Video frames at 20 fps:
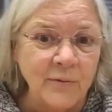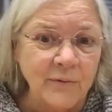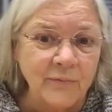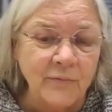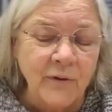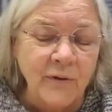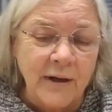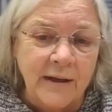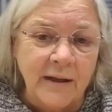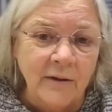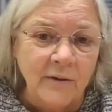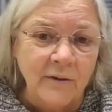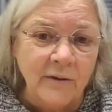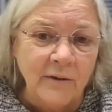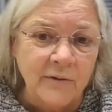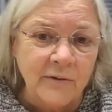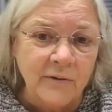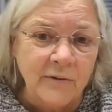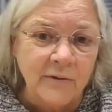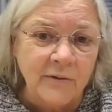sort of
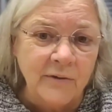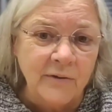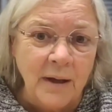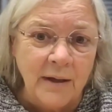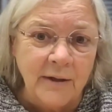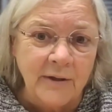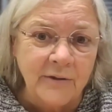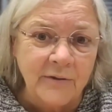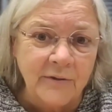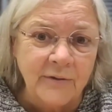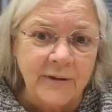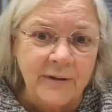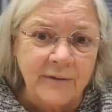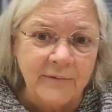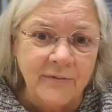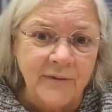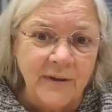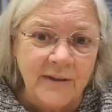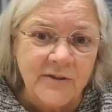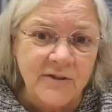regulatory monitoring
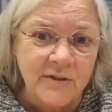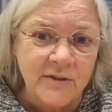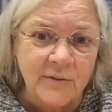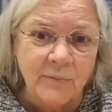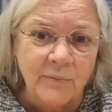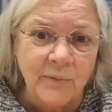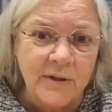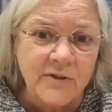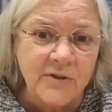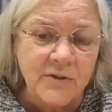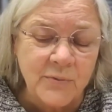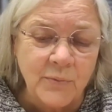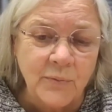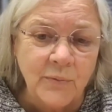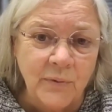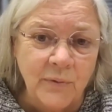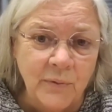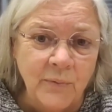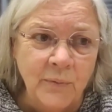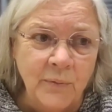function, which
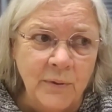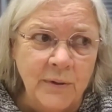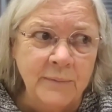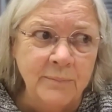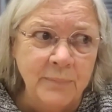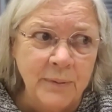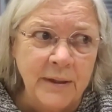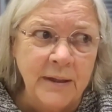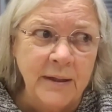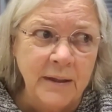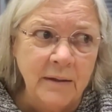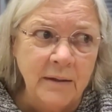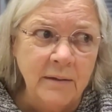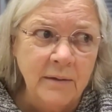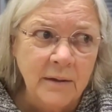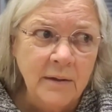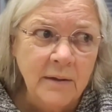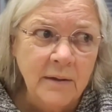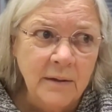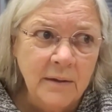would be,
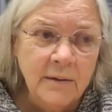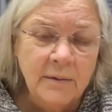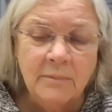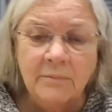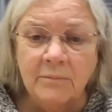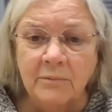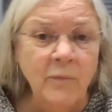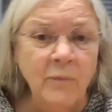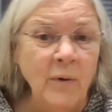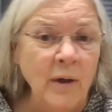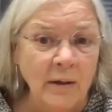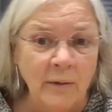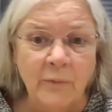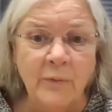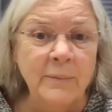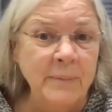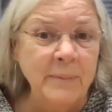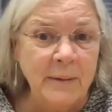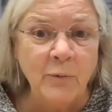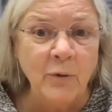well, it
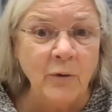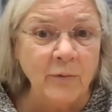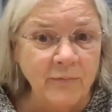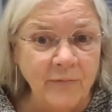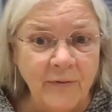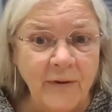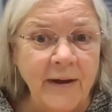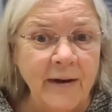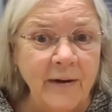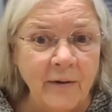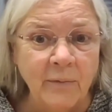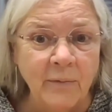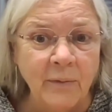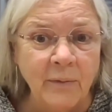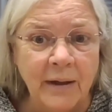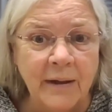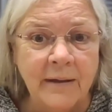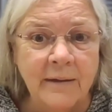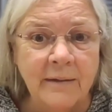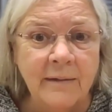would be more fair,
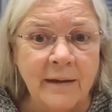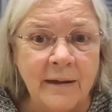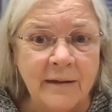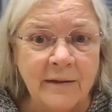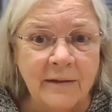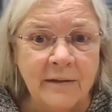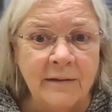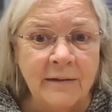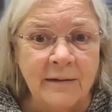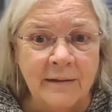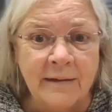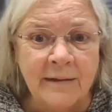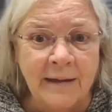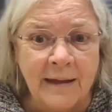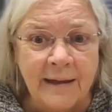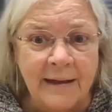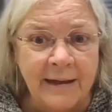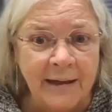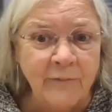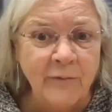right?
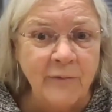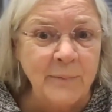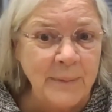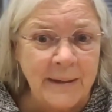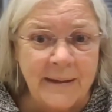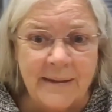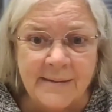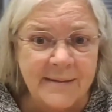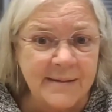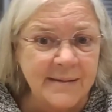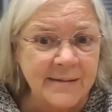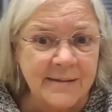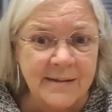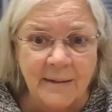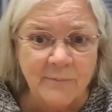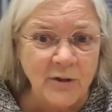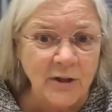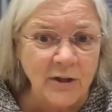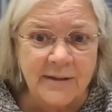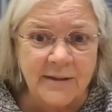That everybody's
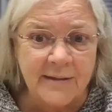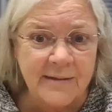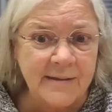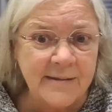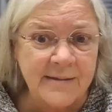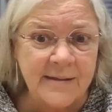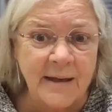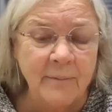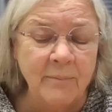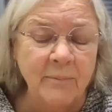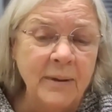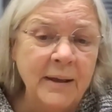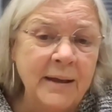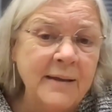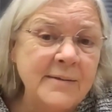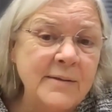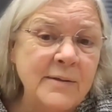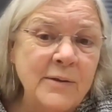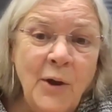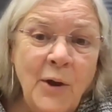subject to the same,
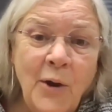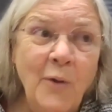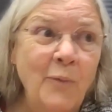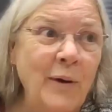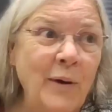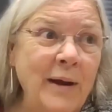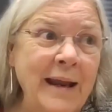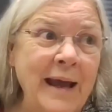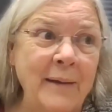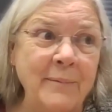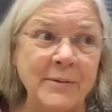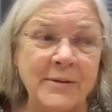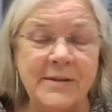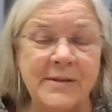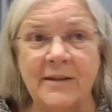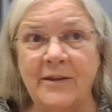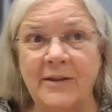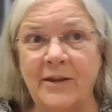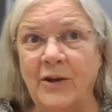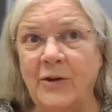because what
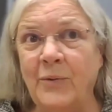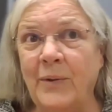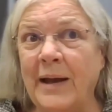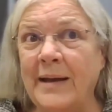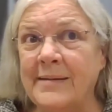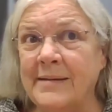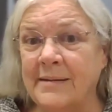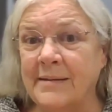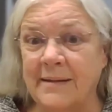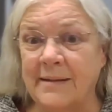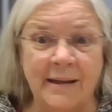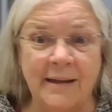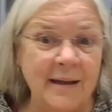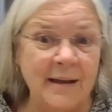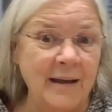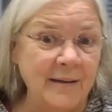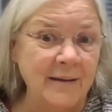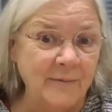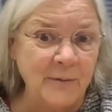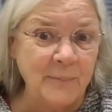happens in the US, it
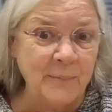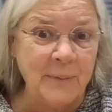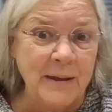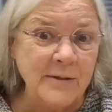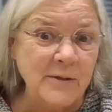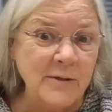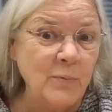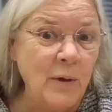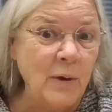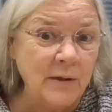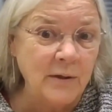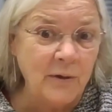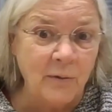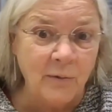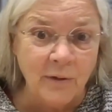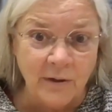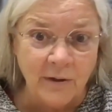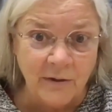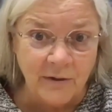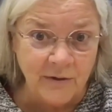kind of depends what
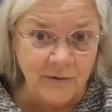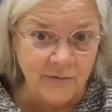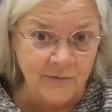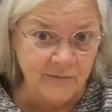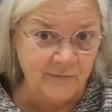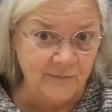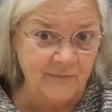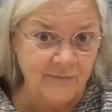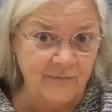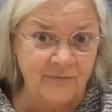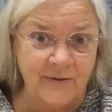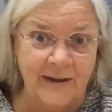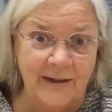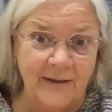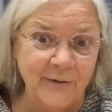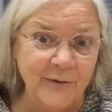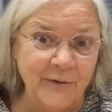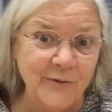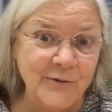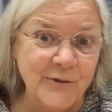court you
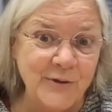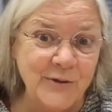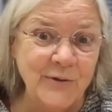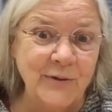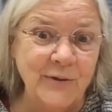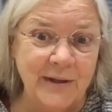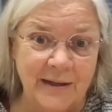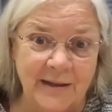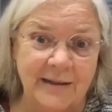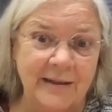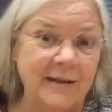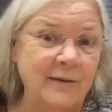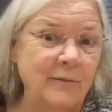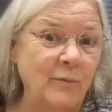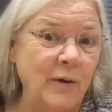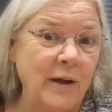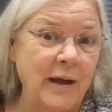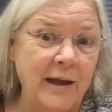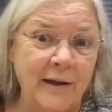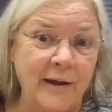file your suit
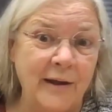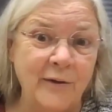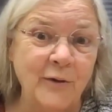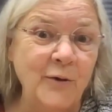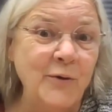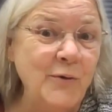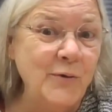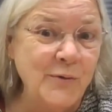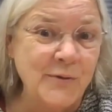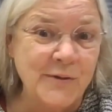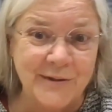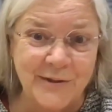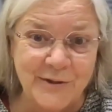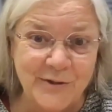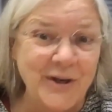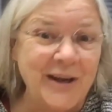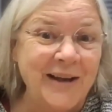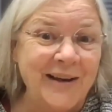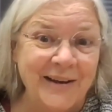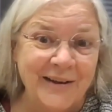in, and who's the
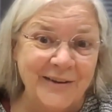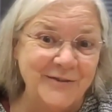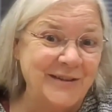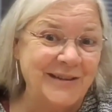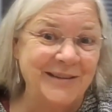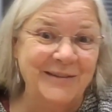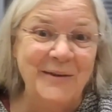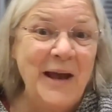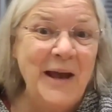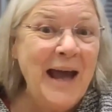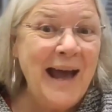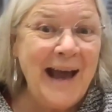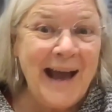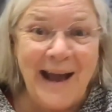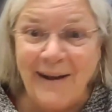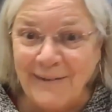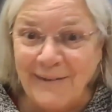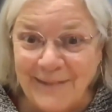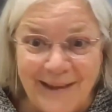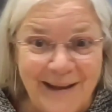judge and
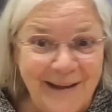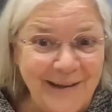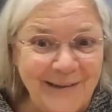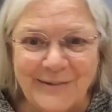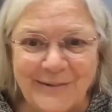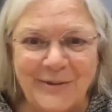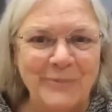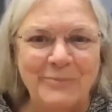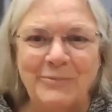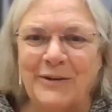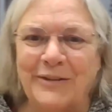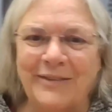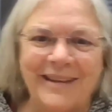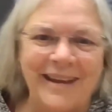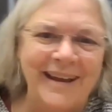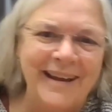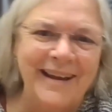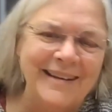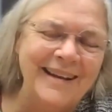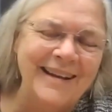how they interpret the
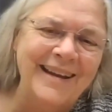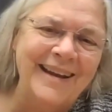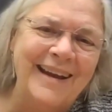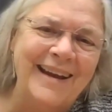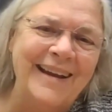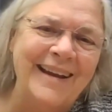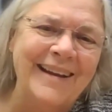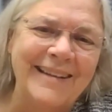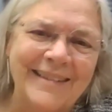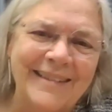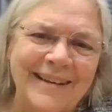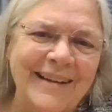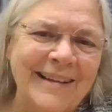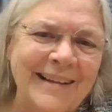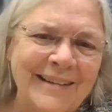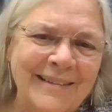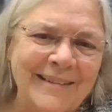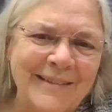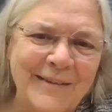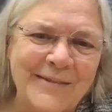ADA
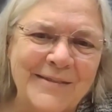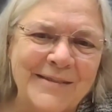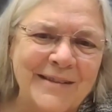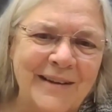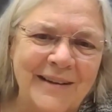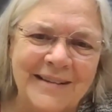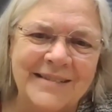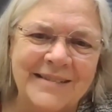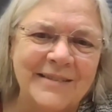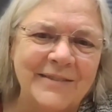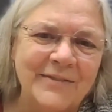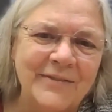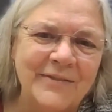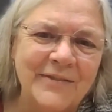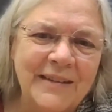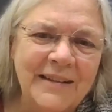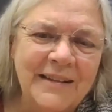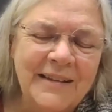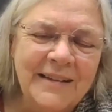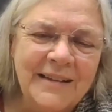and those kinds of